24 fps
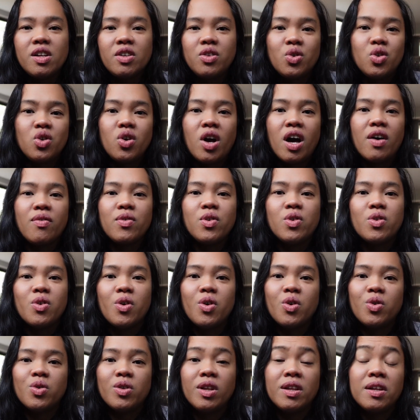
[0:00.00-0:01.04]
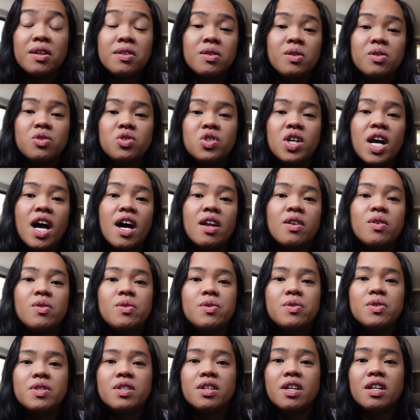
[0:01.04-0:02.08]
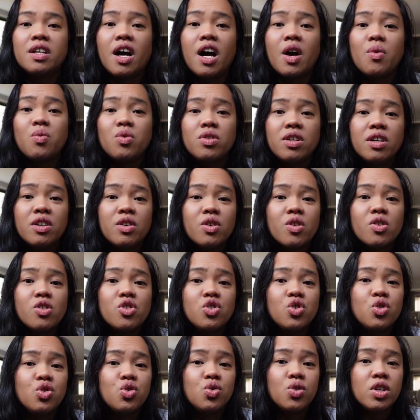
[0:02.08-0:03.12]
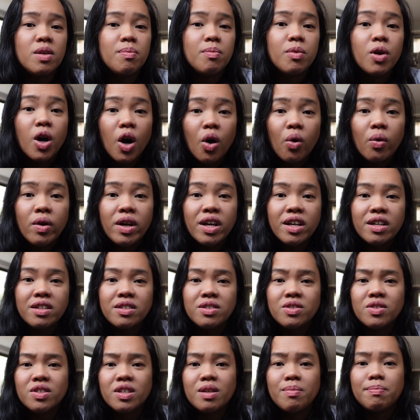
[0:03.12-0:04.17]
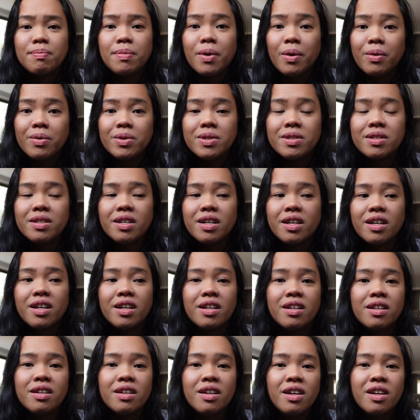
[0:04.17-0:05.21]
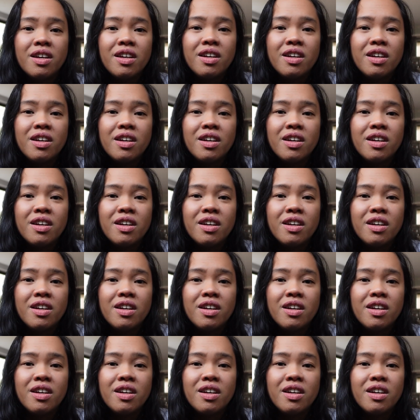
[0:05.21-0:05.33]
I know you have your own little channels and I would encourage you to keep going, to keep posting and